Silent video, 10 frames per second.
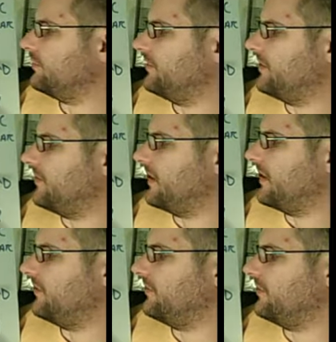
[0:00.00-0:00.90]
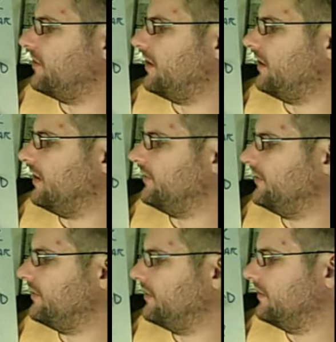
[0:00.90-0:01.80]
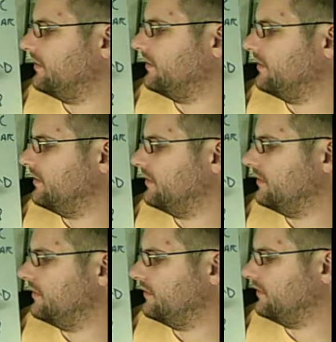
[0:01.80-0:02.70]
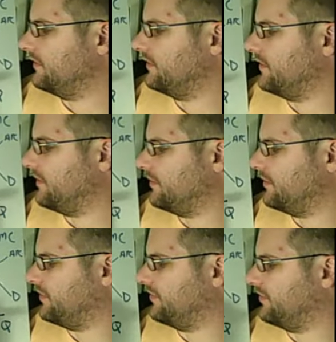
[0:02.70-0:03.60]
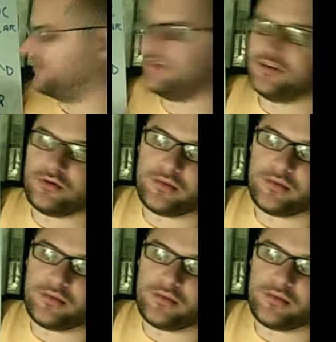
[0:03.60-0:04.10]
to the marginal cost. So they would produce Q